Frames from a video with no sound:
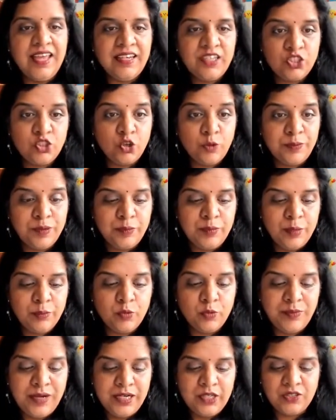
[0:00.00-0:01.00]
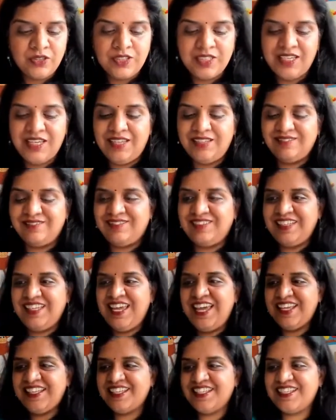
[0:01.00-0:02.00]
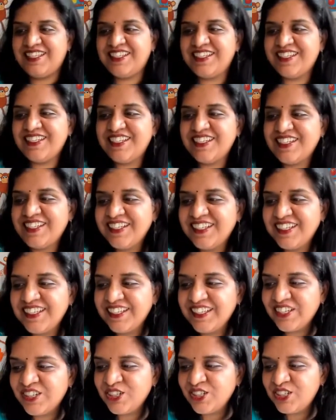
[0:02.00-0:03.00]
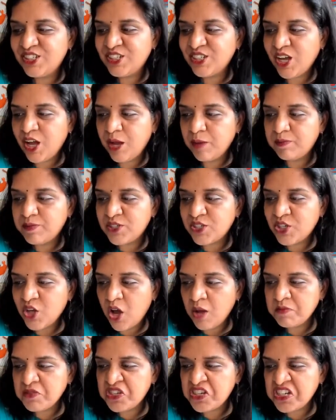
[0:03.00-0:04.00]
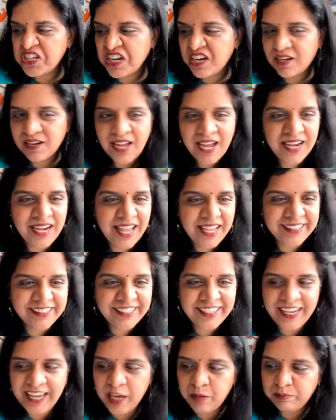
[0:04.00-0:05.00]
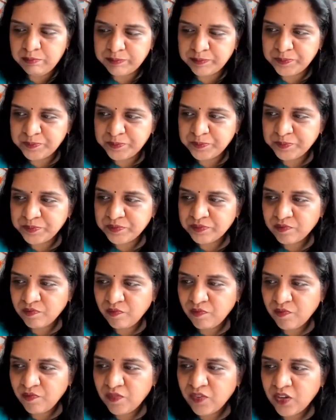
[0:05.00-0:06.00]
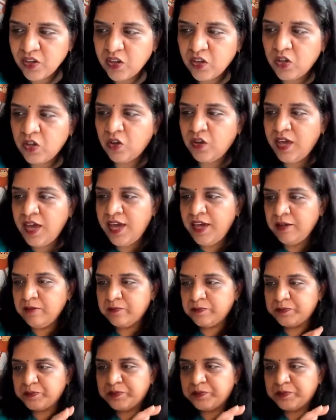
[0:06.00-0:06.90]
I need to open my mobile to see. Yes. Good job. Stormster. I like the name. Okay.